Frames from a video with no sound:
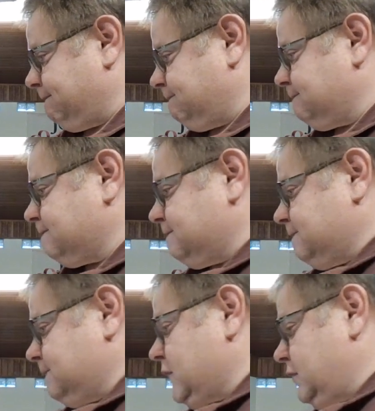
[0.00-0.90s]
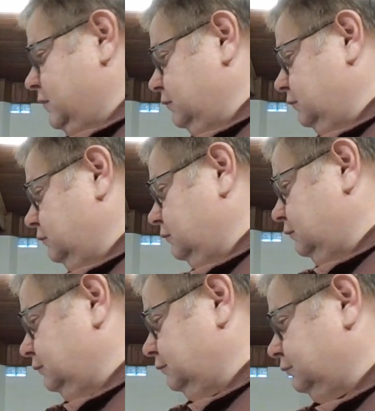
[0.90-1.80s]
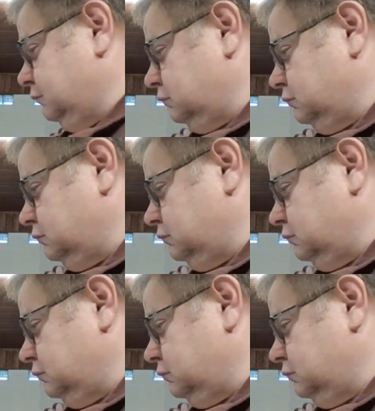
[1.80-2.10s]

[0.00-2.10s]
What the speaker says: they were to stay in,